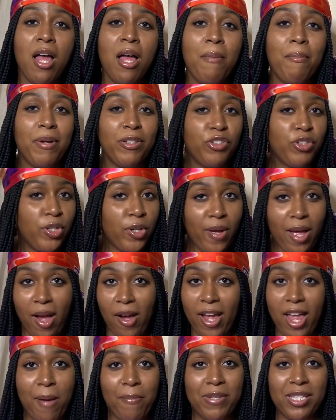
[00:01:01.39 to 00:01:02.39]
But you know how
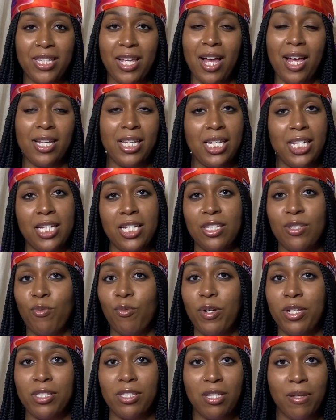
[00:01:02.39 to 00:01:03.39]
Amazon is.
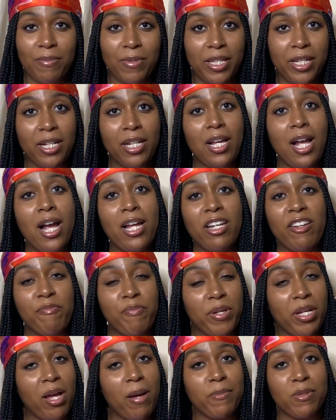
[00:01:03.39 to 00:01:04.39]
Once something kind of
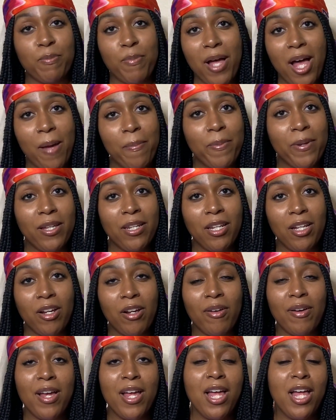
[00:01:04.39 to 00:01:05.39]
becomes
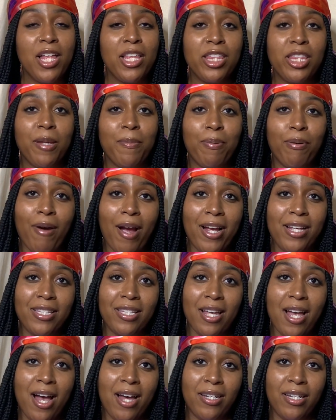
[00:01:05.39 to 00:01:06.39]
popular, the price
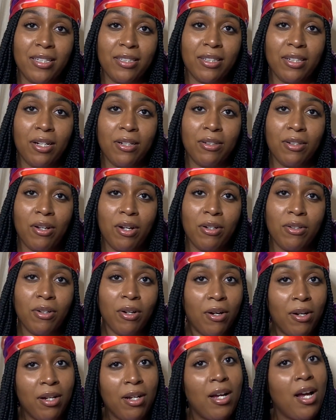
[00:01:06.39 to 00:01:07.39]
kind of
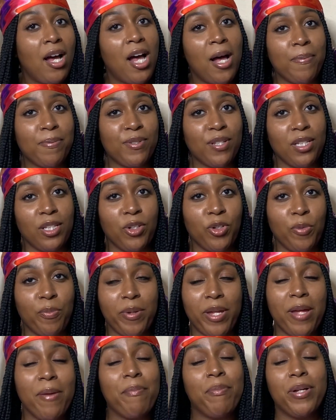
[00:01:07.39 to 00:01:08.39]
ups a little
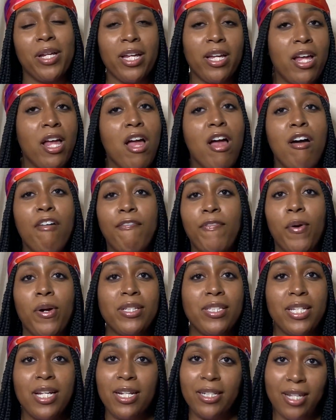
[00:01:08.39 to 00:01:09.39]
bit. But
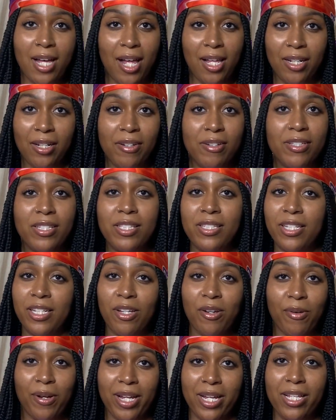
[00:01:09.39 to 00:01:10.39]
$14
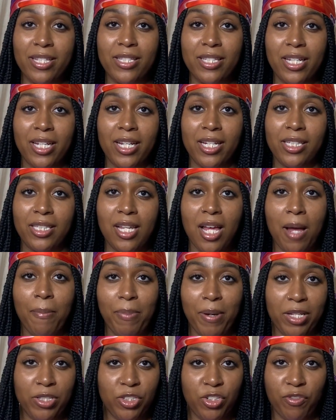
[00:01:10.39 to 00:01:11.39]
still isn't a
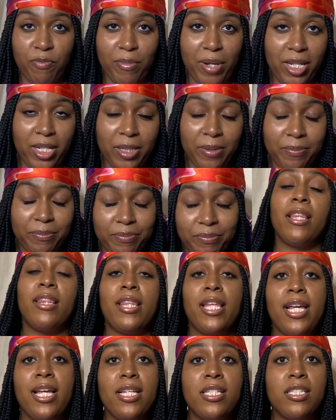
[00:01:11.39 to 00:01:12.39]
bunch of money.
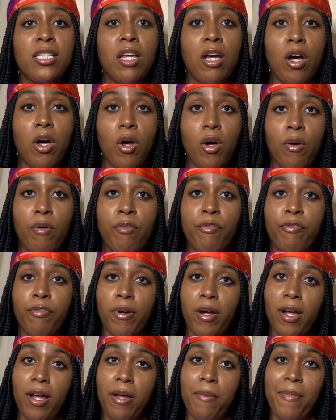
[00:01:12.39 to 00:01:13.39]
These go
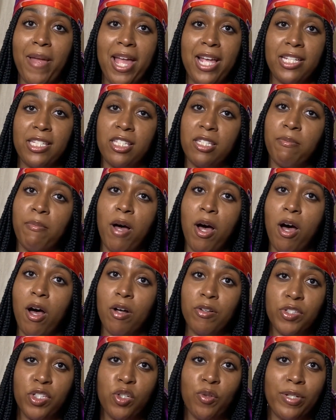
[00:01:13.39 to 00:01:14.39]
from a
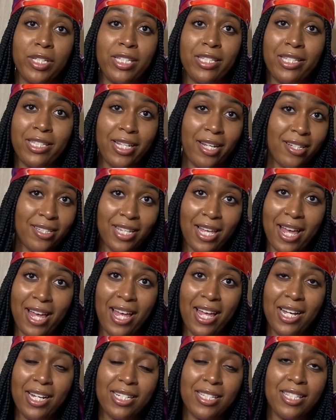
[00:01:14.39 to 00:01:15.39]
small to a
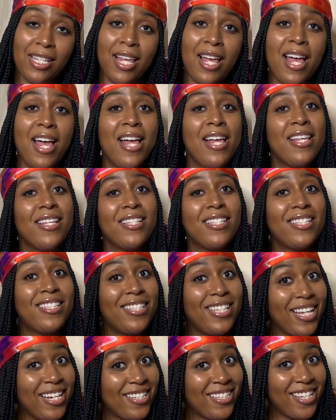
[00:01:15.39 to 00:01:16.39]
6X.
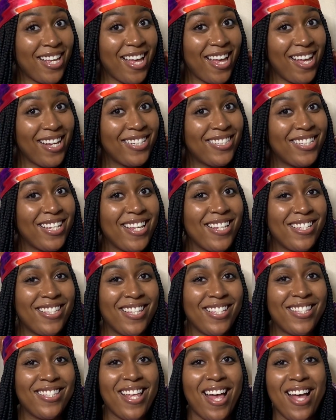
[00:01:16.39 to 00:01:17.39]
6X is the
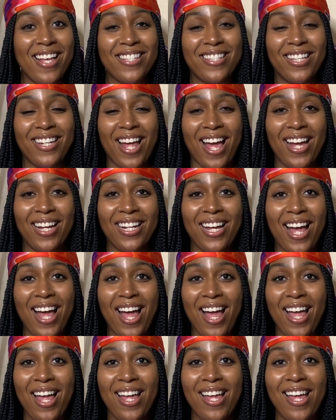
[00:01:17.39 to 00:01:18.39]
size that I
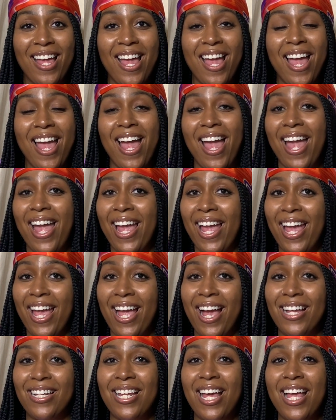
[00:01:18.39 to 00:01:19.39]
got,
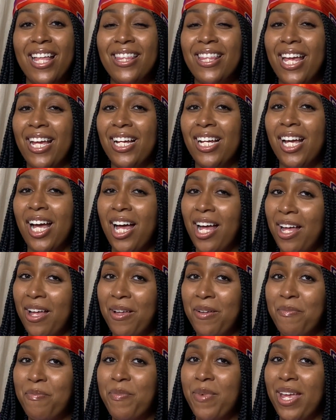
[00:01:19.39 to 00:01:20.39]
and they
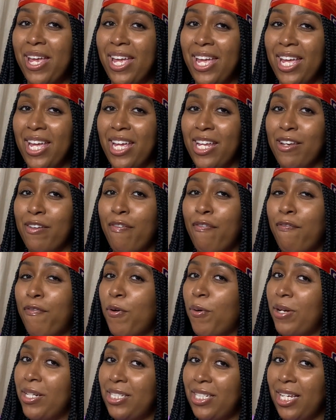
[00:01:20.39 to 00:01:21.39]
come in
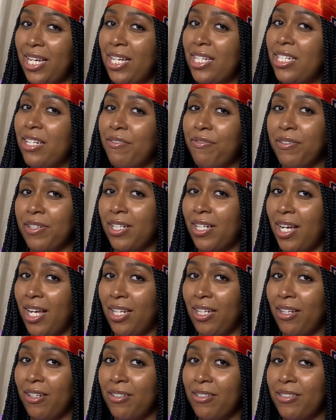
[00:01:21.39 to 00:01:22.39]
14 different
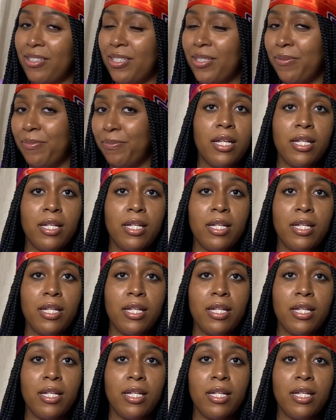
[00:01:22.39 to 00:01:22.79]
colors.